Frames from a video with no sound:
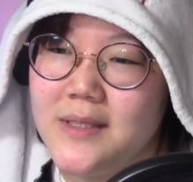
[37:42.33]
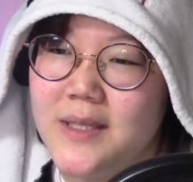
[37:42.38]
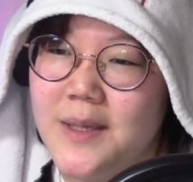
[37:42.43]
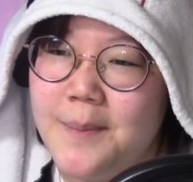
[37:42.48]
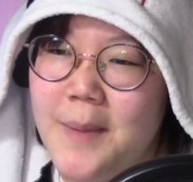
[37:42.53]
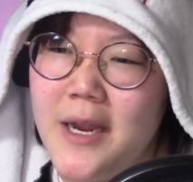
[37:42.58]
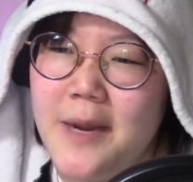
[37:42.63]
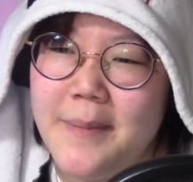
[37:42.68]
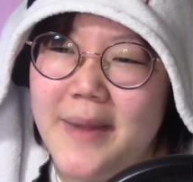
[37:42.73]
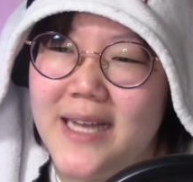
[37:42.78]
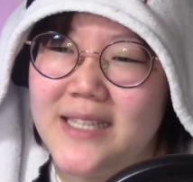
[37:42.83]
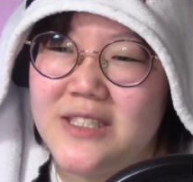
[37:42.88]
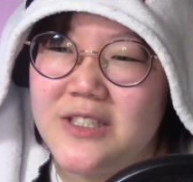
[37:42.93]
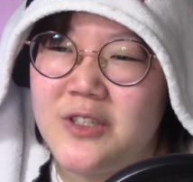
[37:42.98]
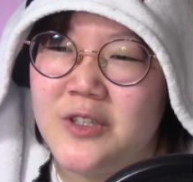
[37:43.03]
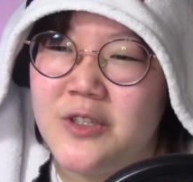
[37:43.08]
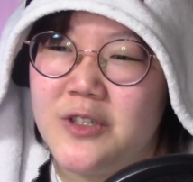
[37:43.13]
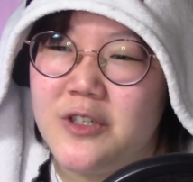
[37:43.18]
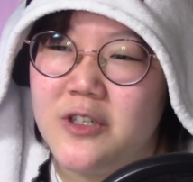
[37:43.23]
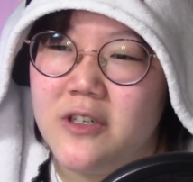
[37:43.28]
Mega Man's
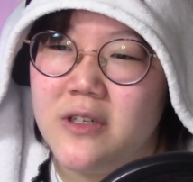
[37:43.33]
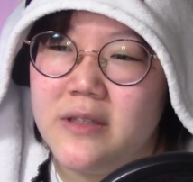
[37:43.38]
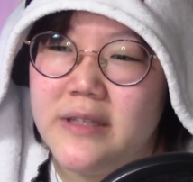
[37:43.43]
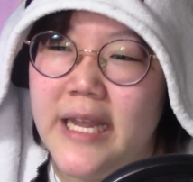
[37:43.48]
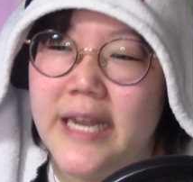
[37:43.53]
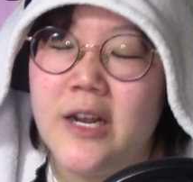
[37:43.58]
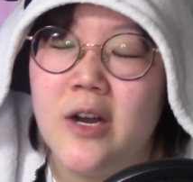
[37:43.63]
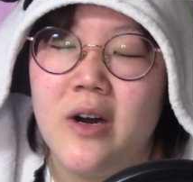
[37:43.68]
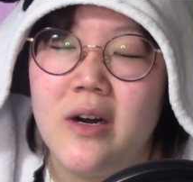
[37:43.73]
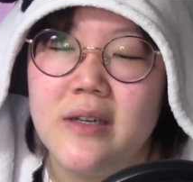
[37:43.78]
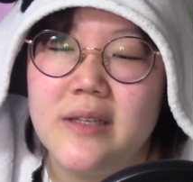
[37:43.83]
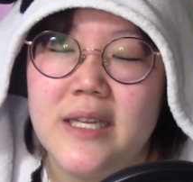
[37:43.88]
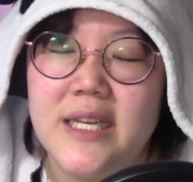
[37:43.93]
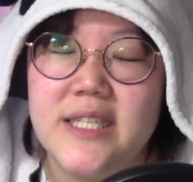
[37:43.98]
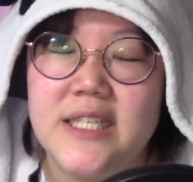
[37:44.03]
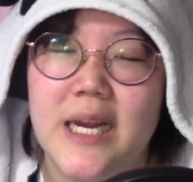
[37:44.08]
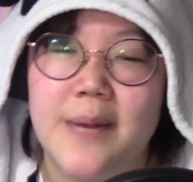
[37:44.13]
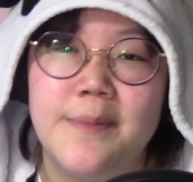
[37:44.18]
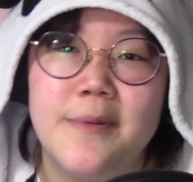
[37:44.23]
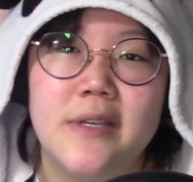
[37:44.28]
cool. They call
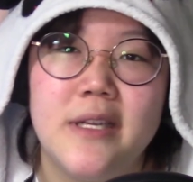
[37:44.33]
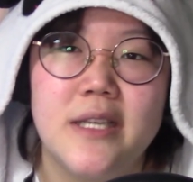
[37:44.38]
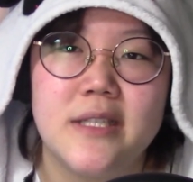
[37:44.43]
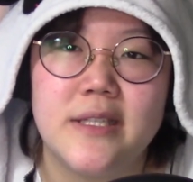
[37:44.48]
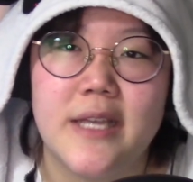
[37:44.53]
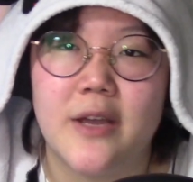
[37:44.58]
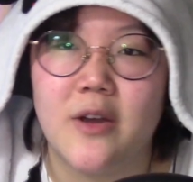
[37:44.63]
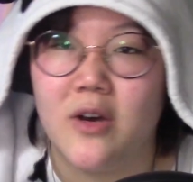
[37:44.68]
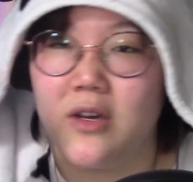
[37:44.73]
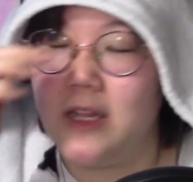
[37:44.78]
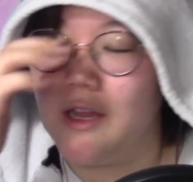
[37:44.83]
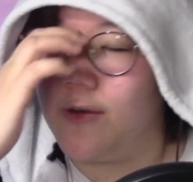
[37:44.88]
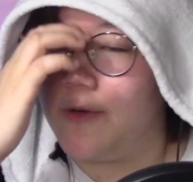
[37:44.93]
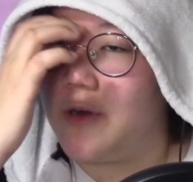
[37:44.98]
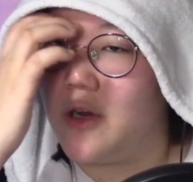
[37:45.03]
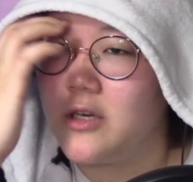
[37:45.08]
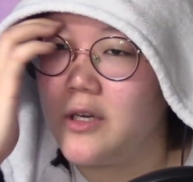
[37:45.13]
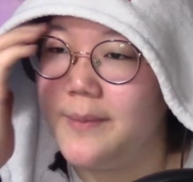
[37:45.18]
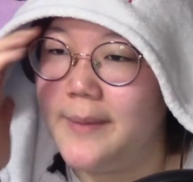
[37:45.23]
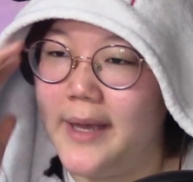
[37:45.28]
in Japanese they call it
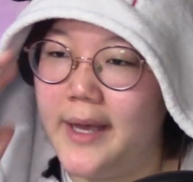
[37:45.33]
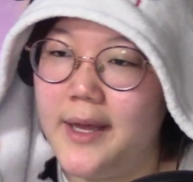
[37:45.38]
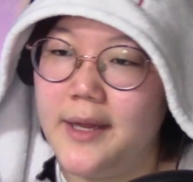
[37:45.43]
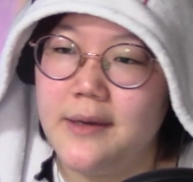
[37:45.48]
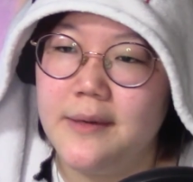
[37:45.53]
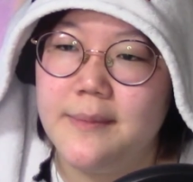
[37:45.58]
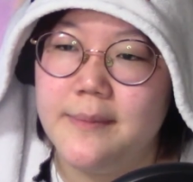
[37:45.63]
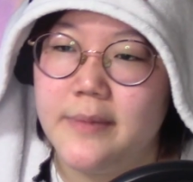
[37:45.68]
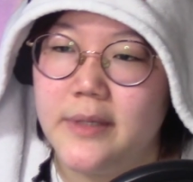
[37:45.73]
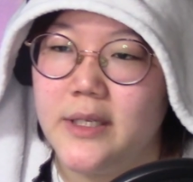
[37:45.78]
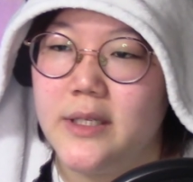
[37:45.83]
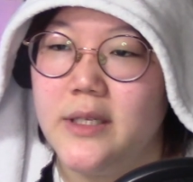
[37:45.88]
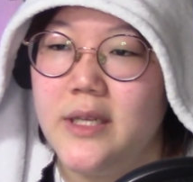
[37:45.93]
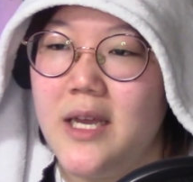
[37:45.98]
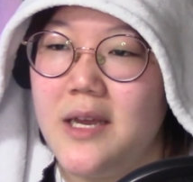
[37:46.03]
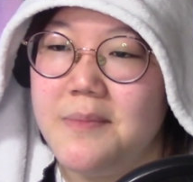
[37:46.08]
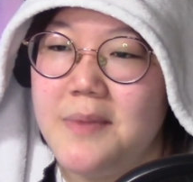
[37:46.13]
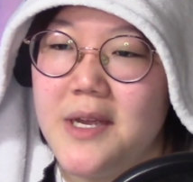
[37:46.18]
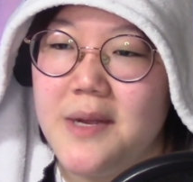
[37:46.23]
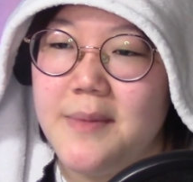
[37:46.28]
Rockman, but yeah,
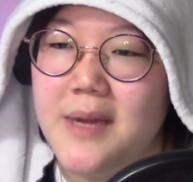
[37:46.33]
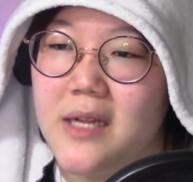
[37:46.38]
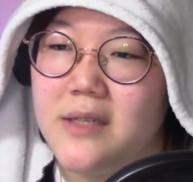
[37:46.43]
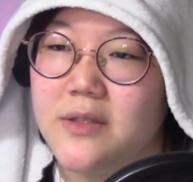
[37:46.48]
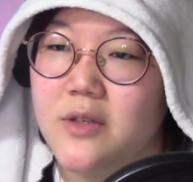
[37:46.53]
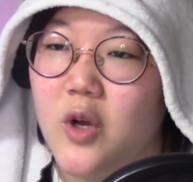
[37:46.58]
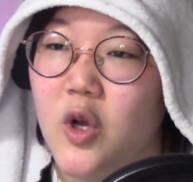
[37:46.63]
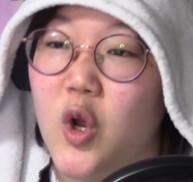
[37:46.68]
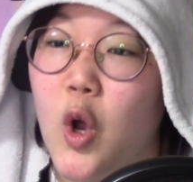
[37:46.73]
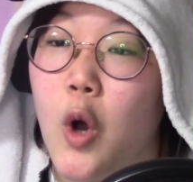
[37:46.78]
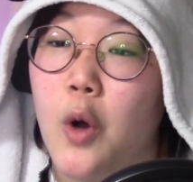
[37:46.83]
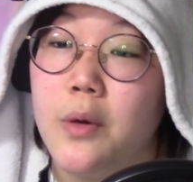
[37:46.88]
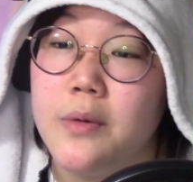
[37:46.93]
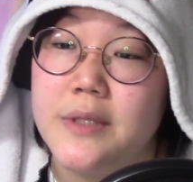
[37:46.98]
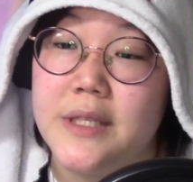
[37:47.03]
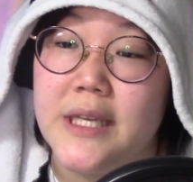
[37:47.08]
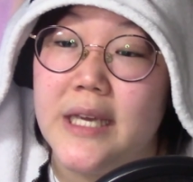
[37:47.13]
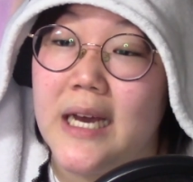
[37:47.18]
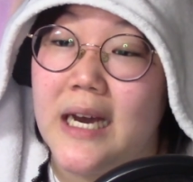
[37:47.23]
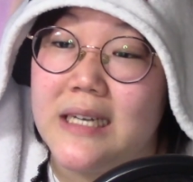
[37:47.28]
Mega Man's cool.
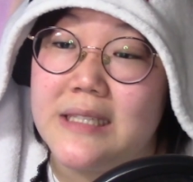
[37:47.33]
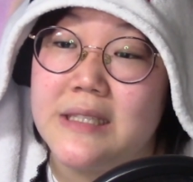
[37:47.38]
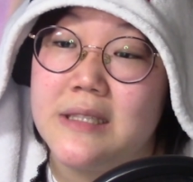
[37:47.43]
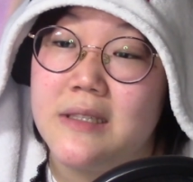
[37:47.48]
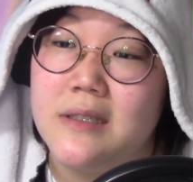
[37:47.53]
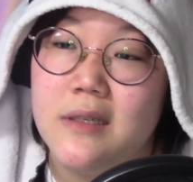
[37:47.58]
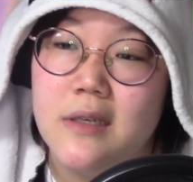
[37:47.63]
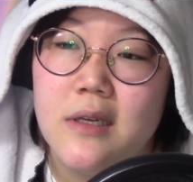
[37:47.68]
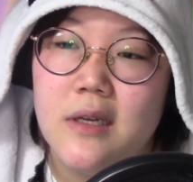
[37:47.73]
Code Geass.